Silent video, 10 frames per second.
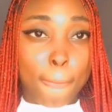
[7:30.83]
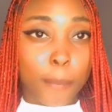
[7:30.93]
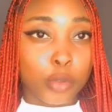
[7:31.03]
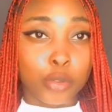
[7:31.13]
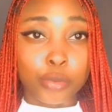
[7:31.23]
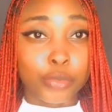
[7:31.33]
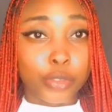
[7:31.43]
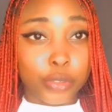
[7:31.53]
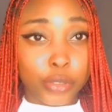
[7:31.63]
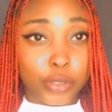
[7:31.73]
Don't
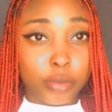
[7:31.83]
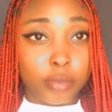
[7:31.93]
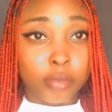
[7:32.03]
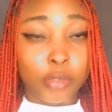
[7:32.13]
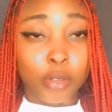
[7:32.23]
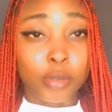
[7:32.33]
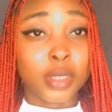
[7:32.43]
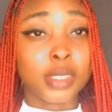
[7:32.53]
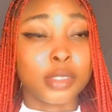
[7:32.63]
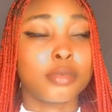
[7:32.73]
rush.
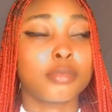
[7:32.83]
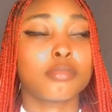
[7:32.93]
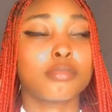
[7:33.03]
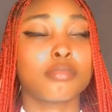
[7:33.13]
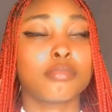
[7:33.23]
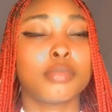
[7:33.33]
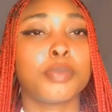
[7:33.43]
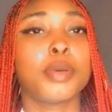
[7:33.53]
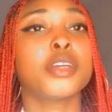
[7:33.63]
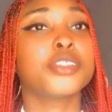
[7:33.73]
Always be
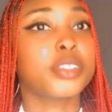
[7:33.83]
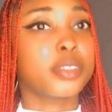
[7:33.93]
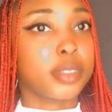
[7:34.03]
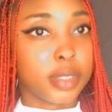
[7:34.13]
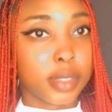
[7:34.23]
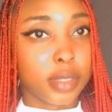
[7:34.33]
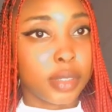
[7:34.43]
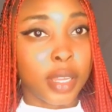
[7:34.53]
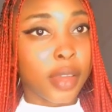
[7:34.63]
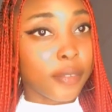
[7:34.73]
patient in
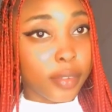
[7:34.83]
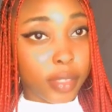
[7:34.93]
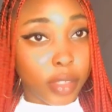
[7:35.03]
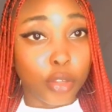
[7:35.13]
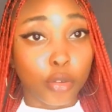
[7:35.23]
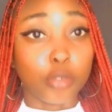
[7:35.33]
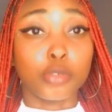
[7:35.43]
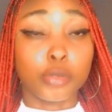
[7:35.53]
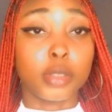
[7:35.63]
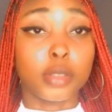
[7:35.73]
everything you're doing.